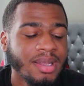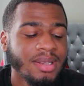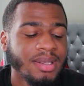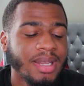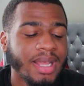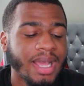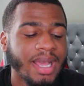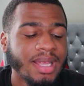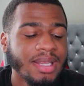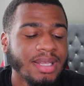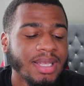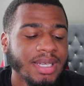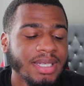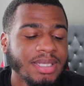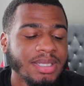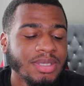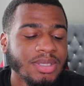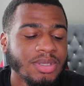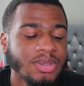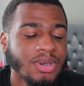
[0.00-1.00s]
The
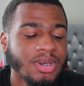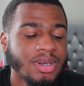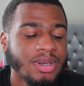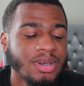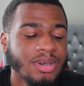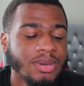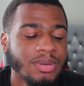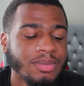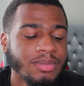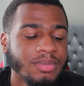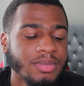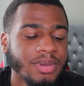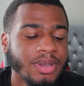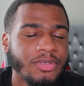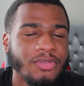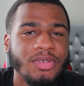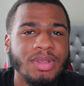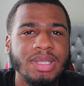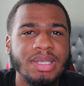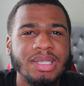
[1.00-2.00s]
headlights, it
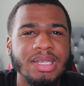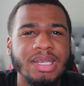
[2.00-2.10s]
really